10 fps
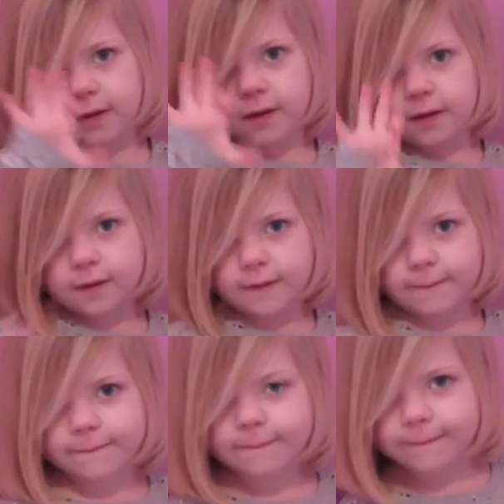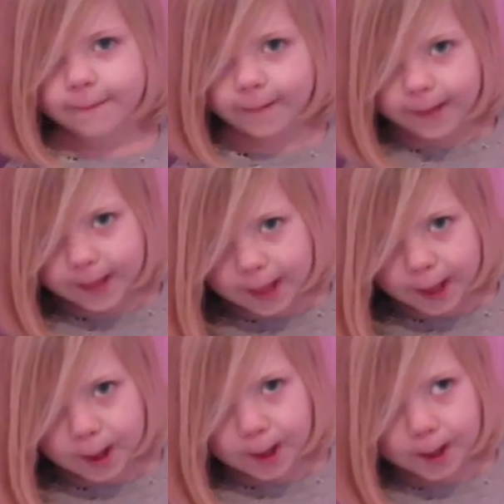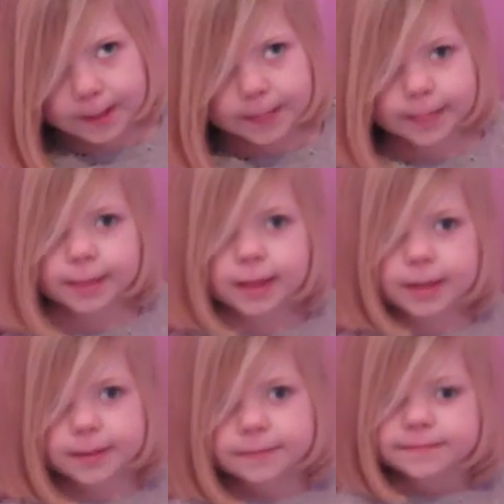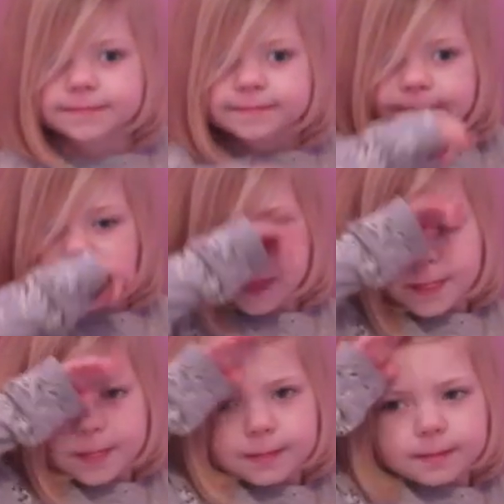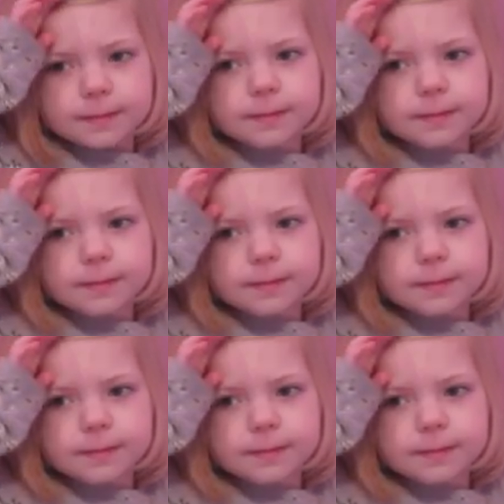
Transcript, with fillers: guys. So I'm going to show you my clothes, my new clothes from